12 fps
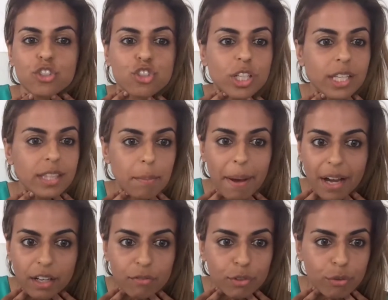itching at the
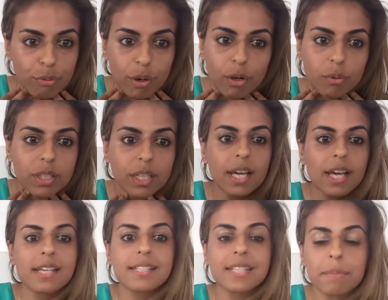back of your throat.
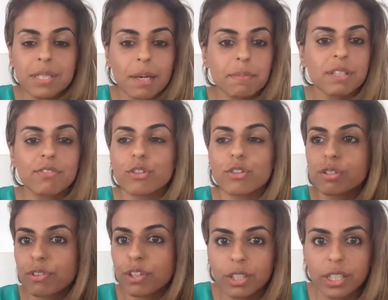Sometimes if you're
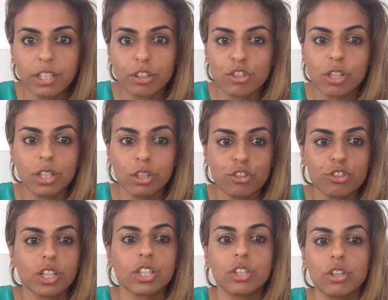severely
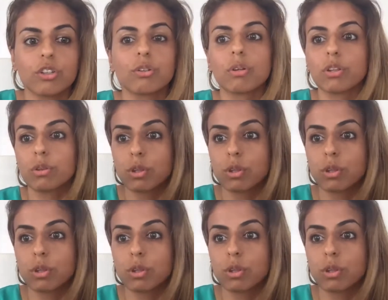allergic, you